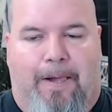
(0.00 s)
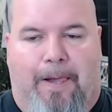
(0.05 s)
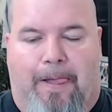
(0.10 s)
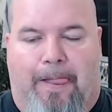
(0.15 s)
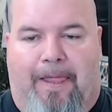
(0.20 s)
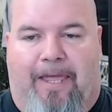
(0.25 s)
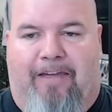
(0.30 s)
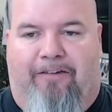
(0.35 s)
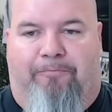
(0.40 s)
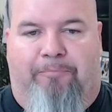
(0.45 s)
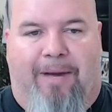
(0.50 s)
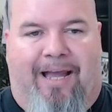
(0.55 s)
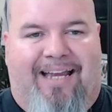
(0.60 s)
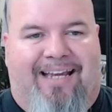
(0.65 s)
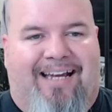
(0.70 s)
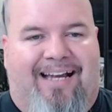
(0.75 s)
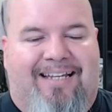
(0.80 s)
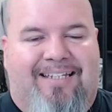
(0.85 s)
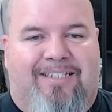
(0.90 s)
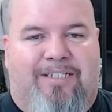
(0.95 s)
if my
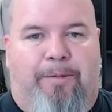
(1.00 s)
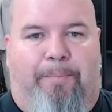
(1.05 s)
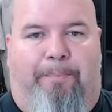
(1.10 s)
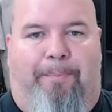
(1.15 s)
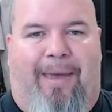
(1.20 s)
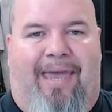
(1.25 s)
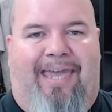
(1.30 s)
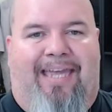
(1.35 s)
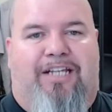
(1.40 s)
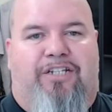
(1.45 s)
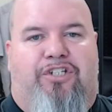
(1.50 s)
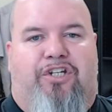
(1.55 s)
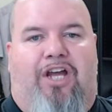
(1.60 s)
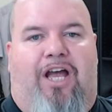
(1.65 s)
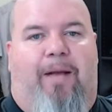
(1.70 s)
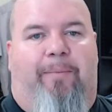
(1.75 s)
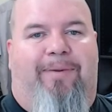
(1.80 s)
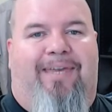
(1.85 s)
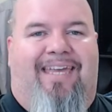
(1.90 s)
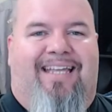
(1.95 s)
custom paint
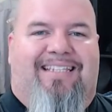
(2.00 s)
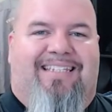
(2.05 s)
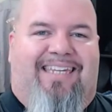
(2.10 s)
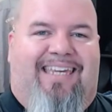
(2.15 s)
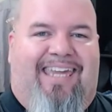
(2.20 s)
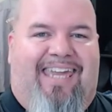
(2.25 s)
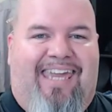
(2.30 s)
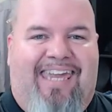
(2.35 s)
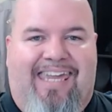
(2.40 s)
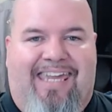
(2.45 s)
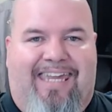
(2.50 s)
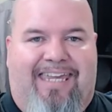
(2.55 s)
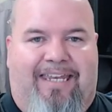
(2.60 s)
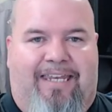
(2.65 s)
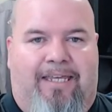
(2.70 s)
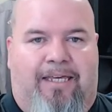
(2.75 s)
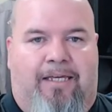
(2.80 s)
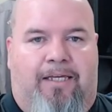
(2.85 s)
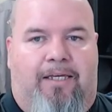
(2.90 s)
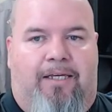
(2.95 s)
job gets keyed